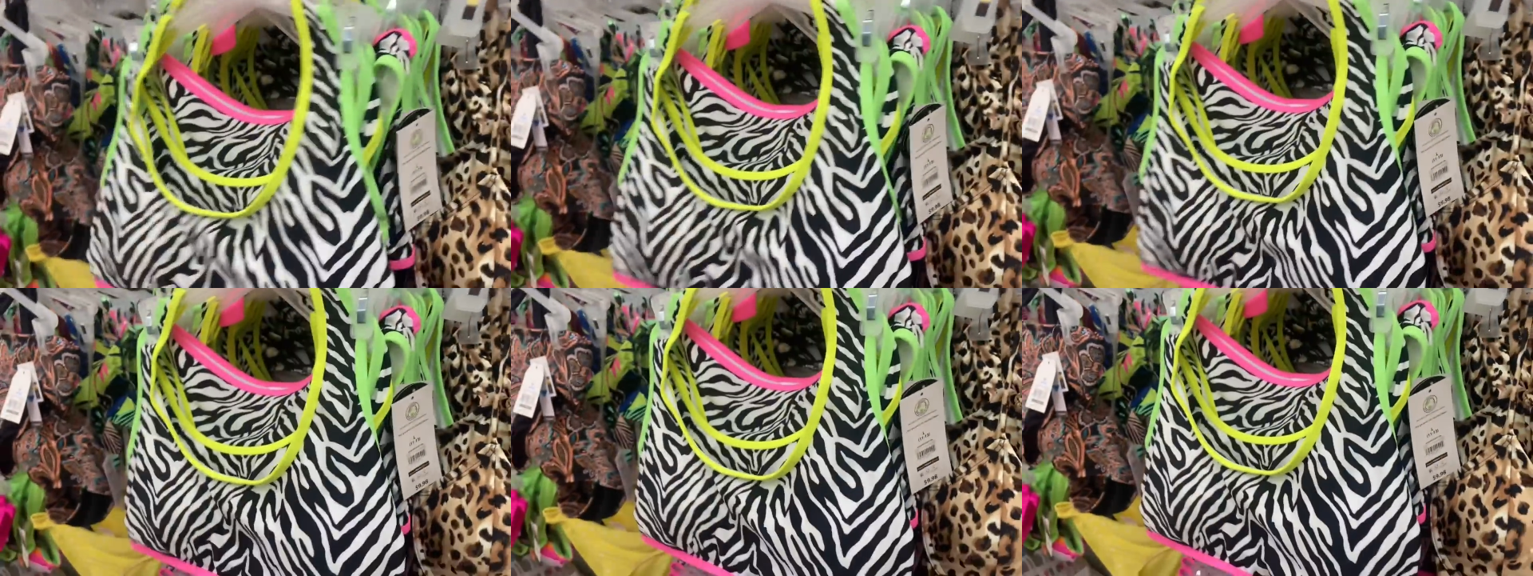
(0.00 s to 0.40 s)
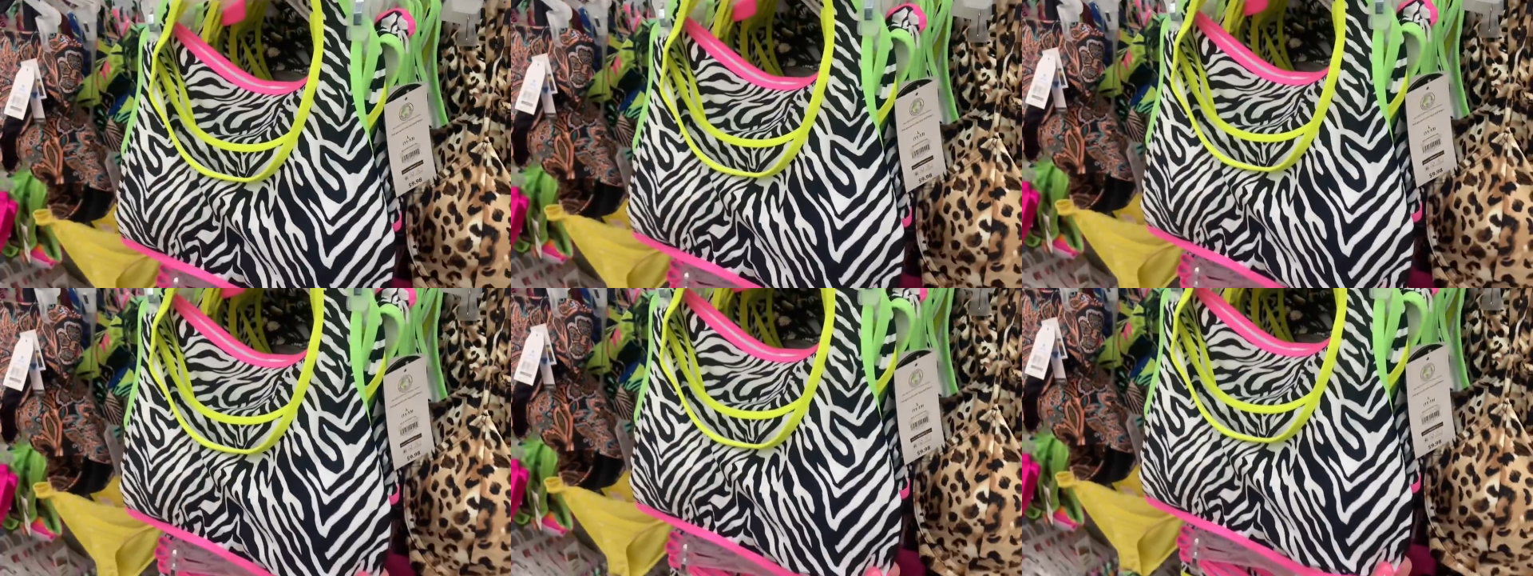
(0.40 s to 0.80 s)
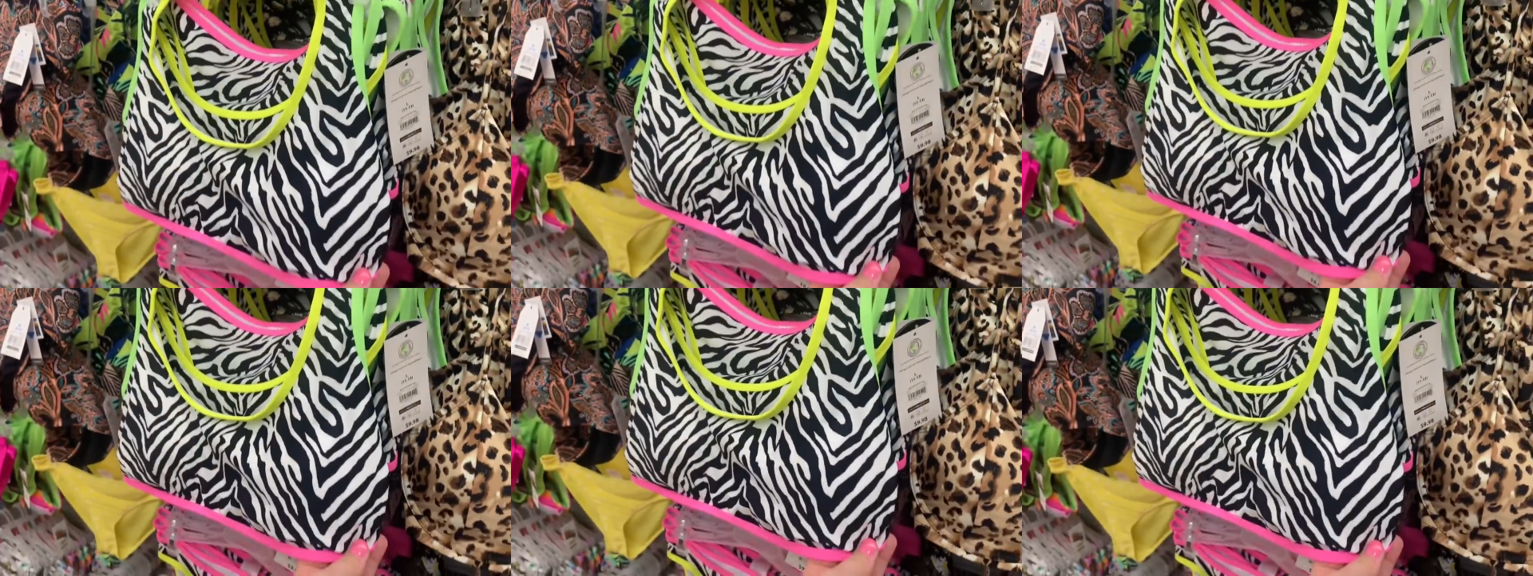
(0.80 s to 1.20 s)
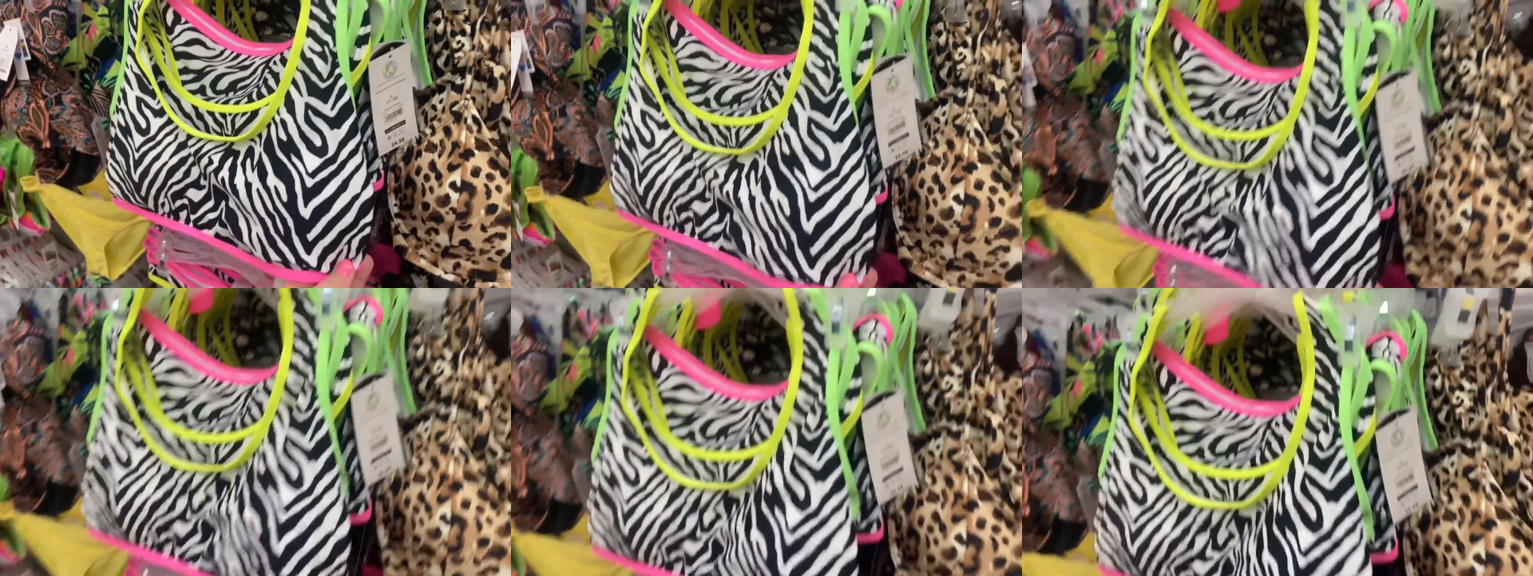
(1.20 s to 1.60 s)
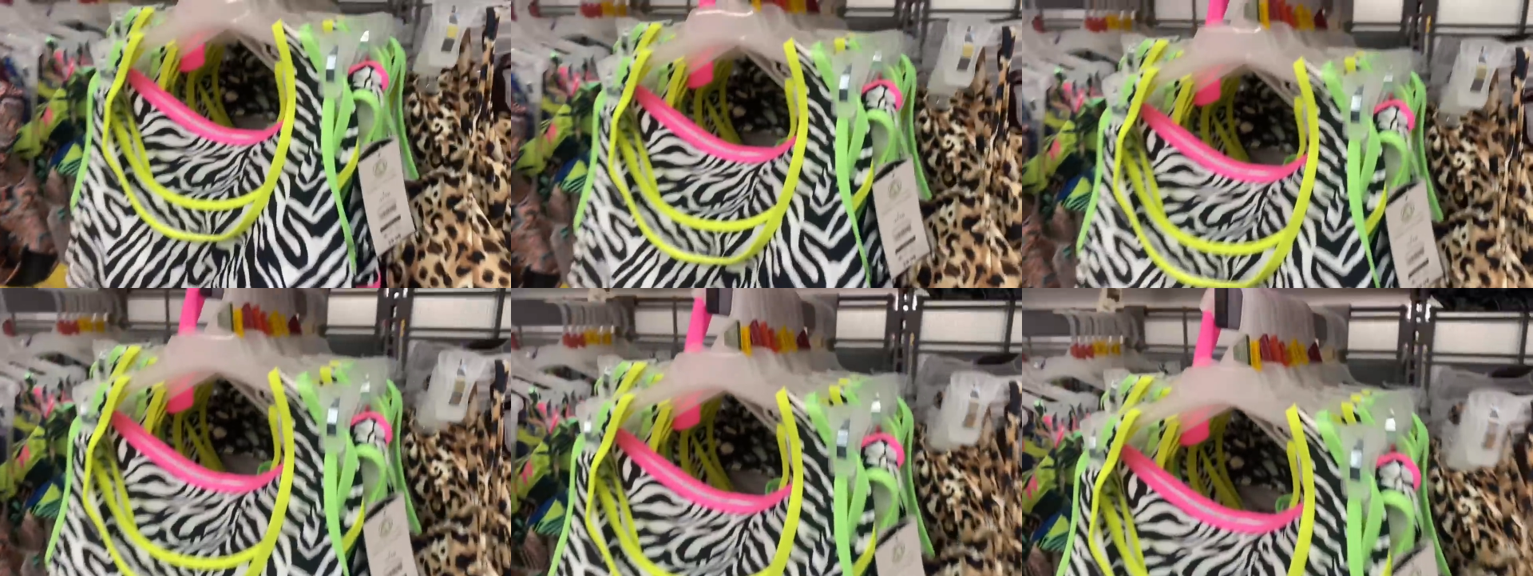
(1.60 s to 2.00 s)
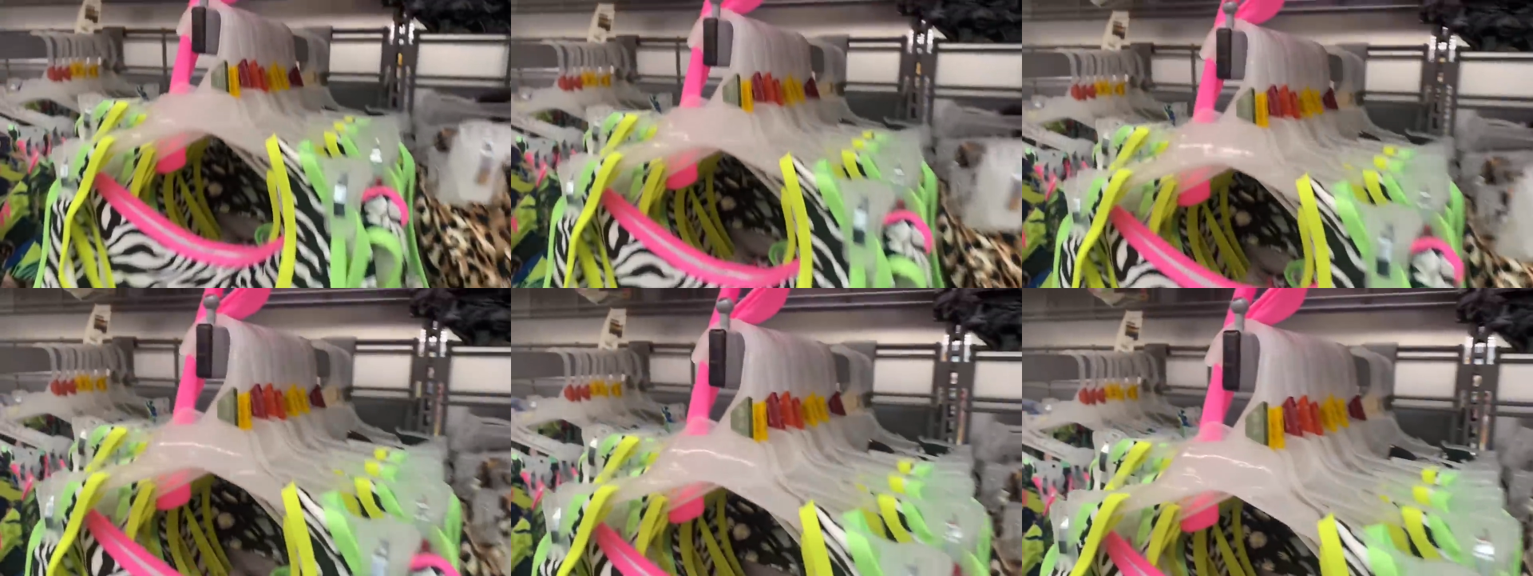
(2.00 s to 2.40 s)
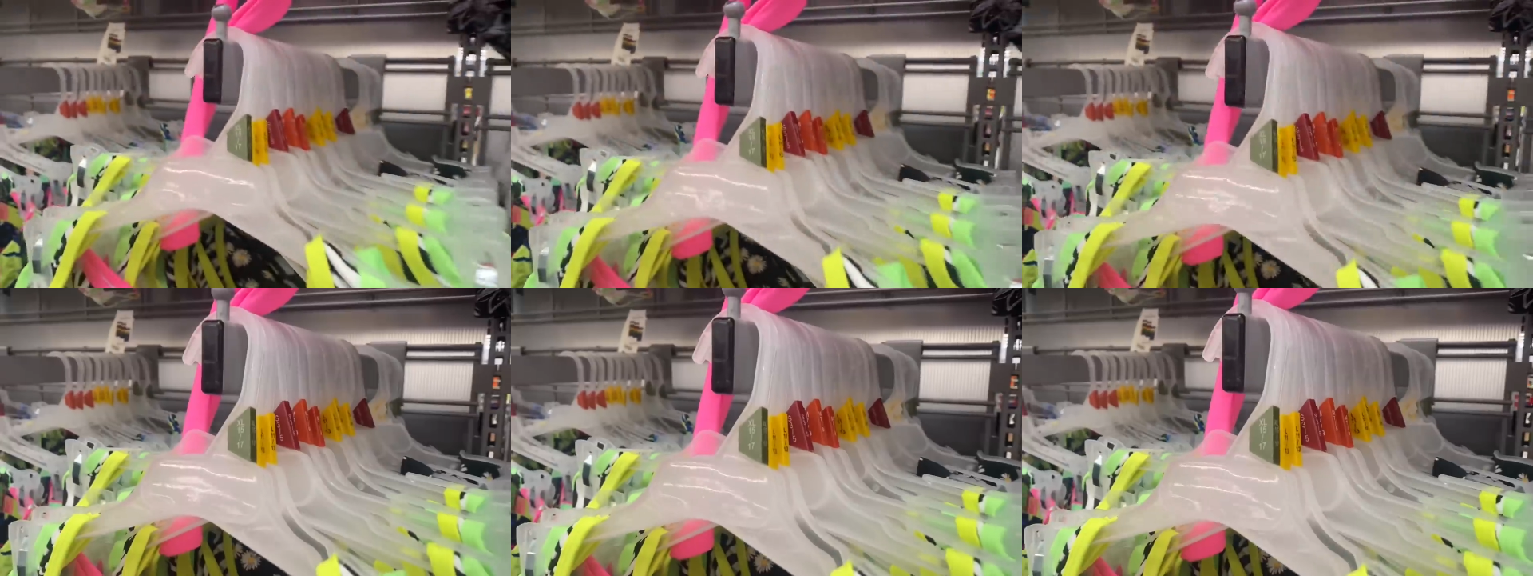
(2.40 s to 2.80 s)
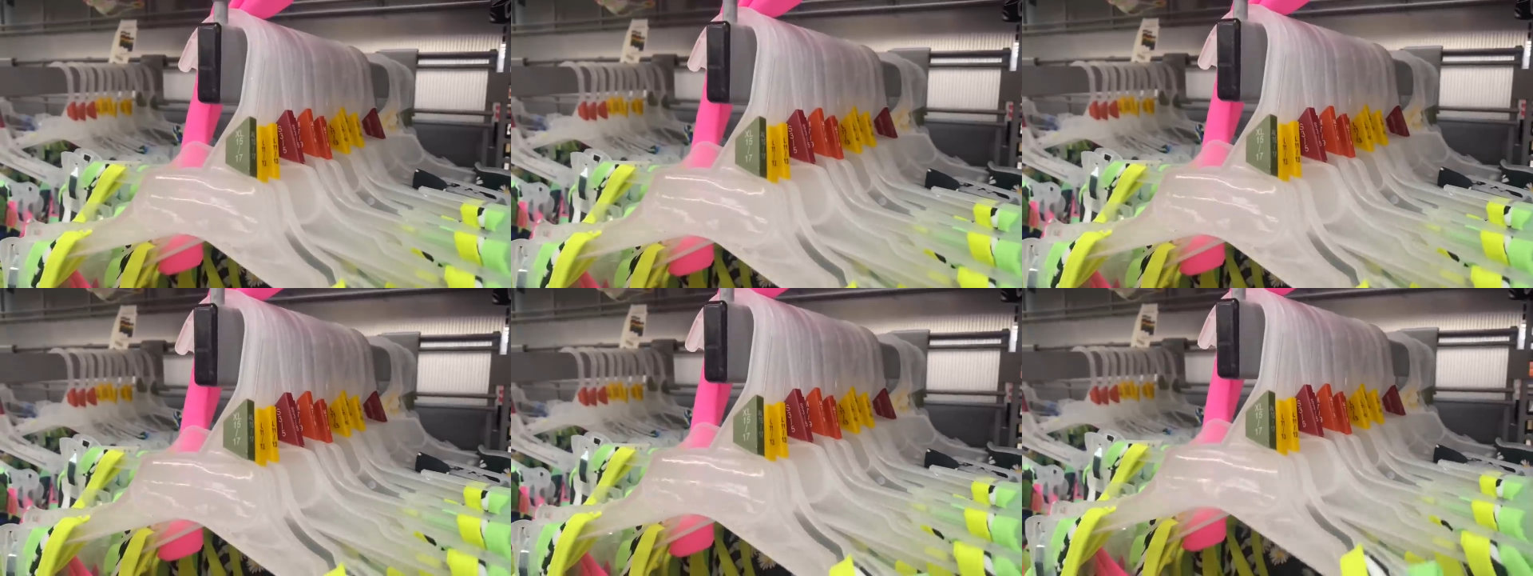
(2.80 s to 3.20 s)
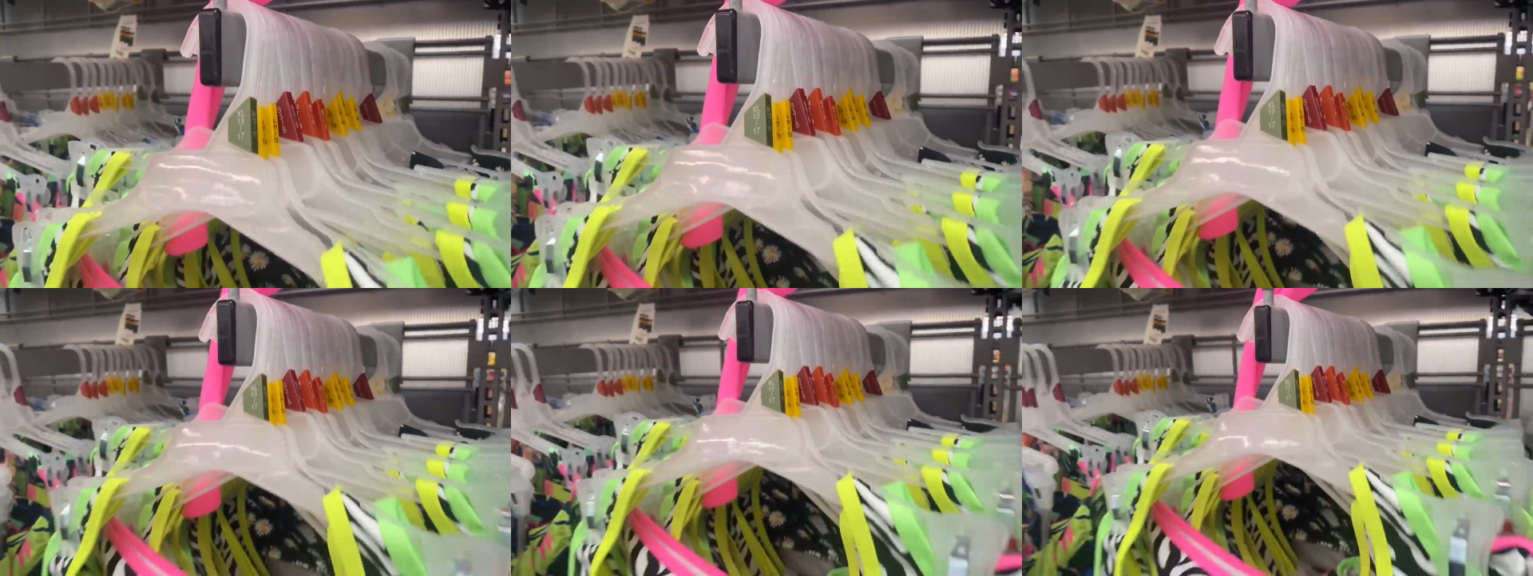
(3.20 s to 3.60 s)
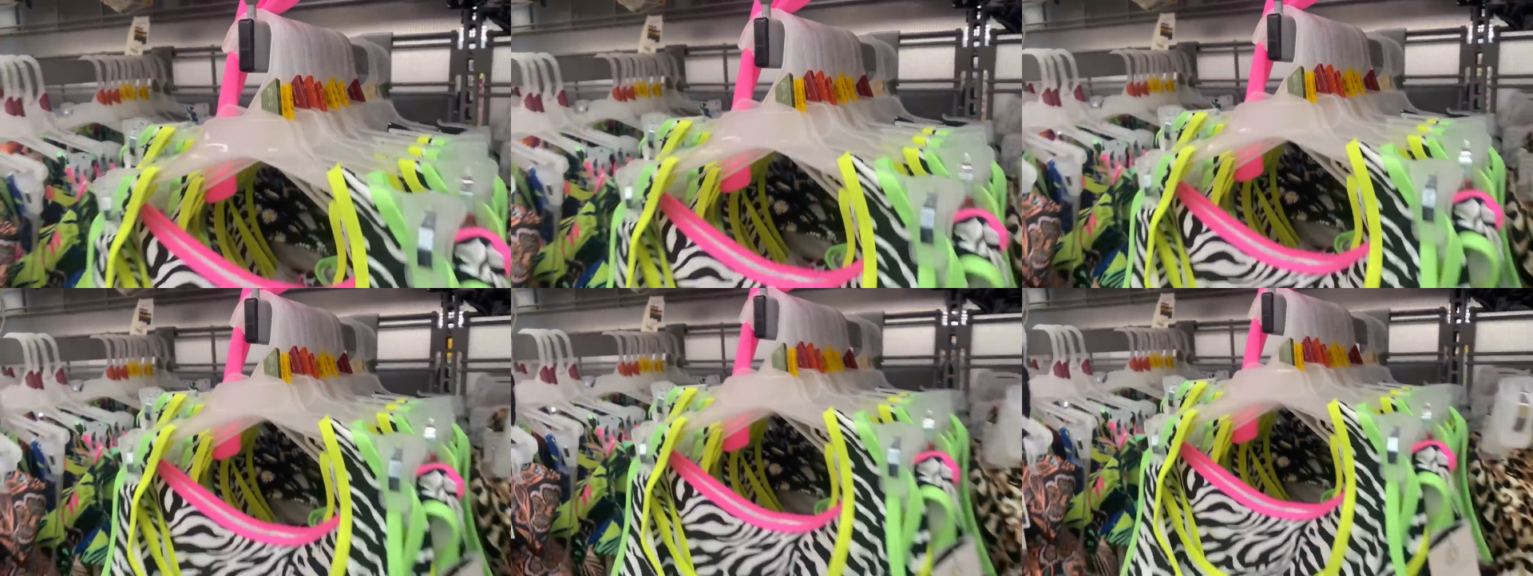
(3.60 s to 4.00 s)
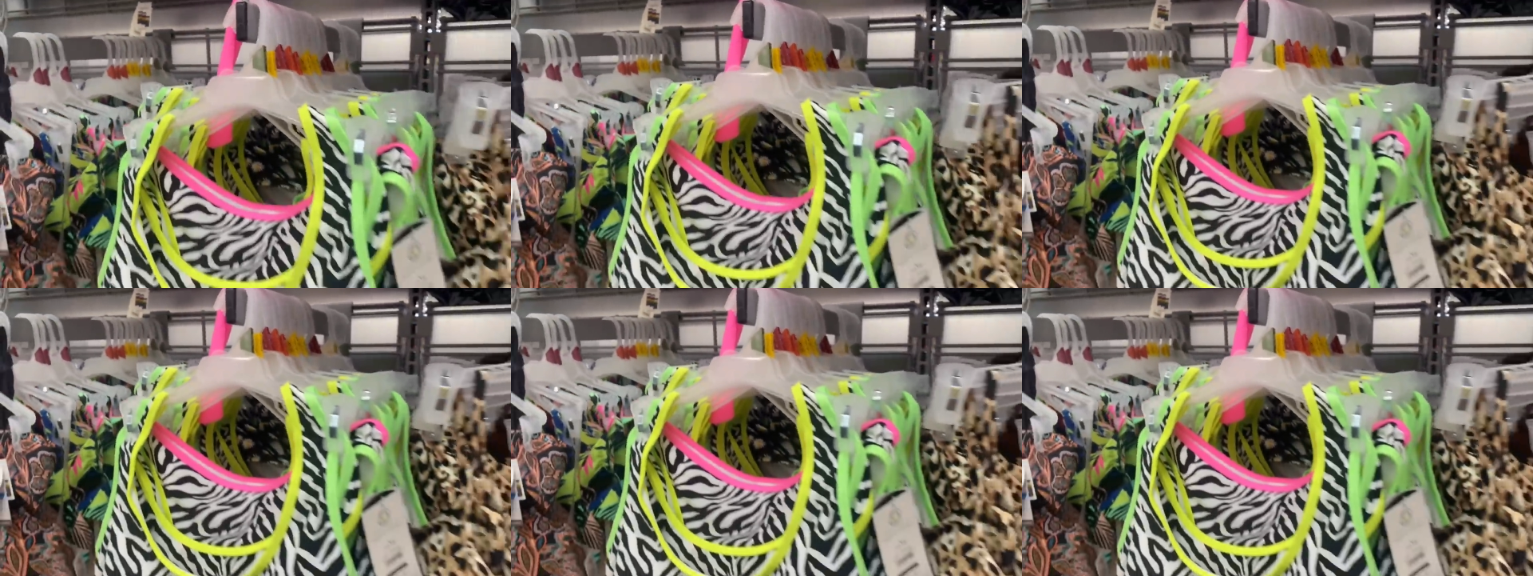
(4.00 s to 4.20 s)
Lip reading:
(no speaker visible)